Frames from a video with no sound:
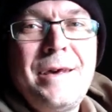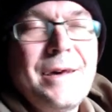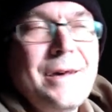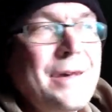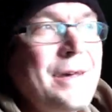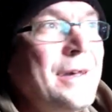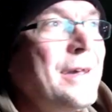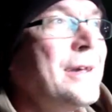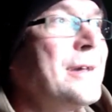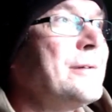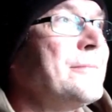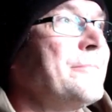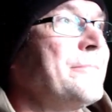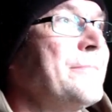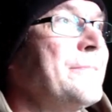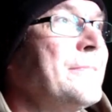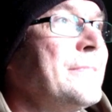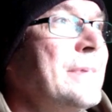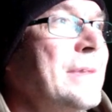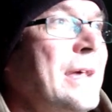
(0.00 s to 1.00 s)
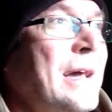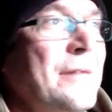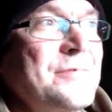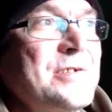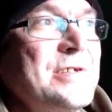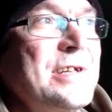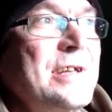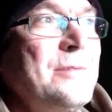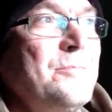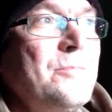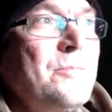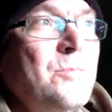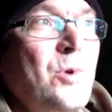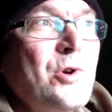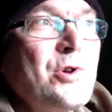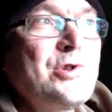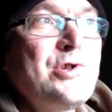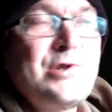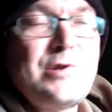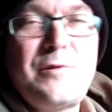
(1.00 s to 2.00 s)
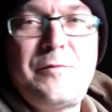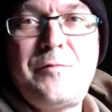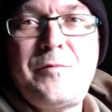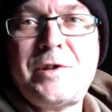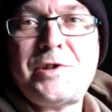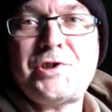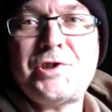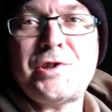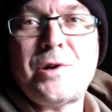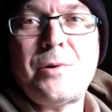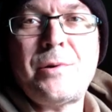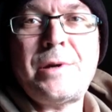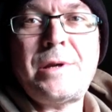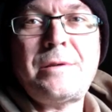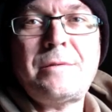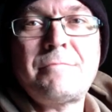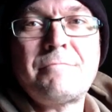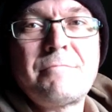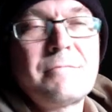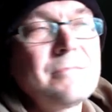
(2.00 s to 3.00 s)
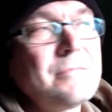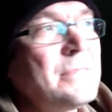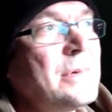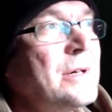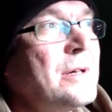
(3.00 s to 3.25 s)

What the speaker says: I've seen one or two fish showing over